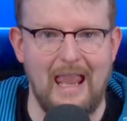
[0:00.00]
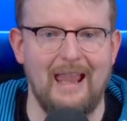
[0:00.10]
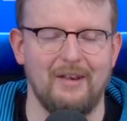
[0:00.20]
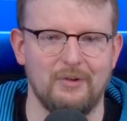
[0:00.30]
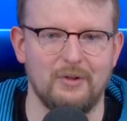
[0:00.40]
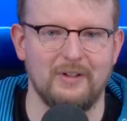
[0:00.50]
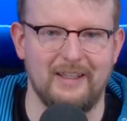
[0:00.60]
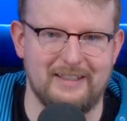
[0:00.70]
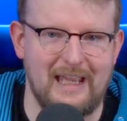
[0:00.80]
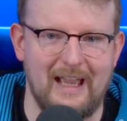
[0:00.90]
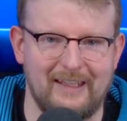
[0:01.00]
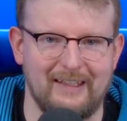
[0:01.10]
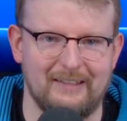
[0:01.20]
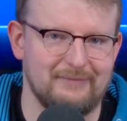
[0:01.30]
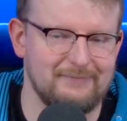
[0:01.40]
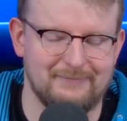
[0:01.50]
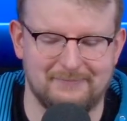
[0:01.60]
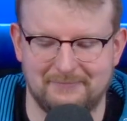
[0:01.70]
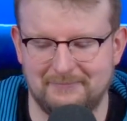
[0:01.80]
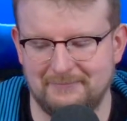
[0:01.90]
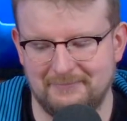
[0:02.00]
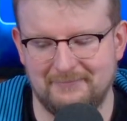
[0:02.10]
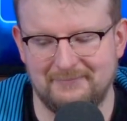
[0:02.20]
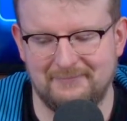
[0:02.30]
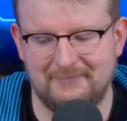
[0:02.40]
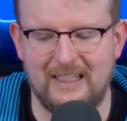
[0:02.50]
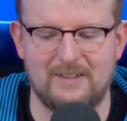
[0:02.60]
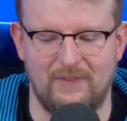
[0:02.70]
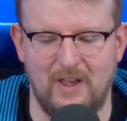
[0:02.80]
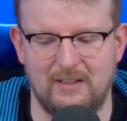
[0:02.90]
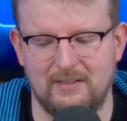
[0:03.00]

And early attack in. That's fine.